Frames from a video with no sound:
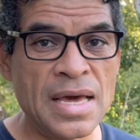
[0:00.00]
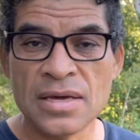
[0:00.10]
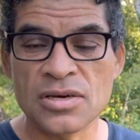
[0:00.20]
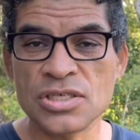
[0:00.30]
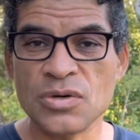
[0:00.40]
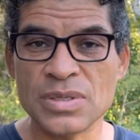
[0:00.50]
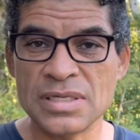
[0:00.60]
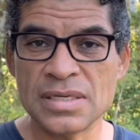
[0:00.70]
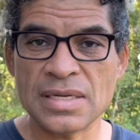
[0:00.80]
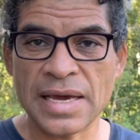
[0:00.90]
because she was
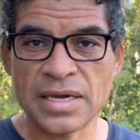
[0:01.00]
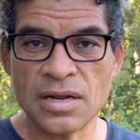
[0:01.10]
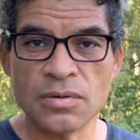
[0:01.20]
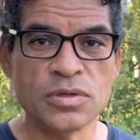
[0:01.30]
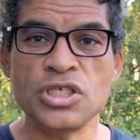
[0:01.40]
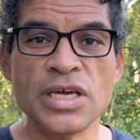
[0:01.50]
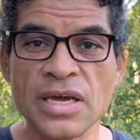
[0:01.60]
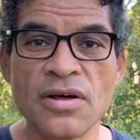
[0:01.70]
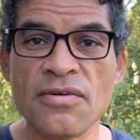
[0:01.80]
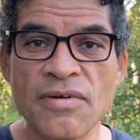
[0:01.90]
just like, she
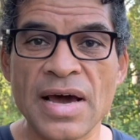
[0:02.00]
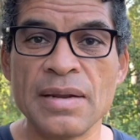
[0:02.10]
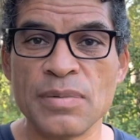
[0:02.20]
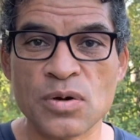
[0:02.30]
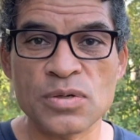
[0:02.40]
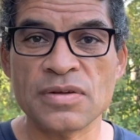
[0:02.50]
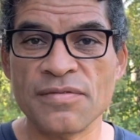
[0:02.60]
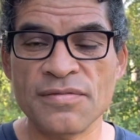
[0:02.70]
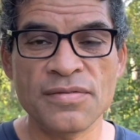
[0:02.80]
cannot ride because of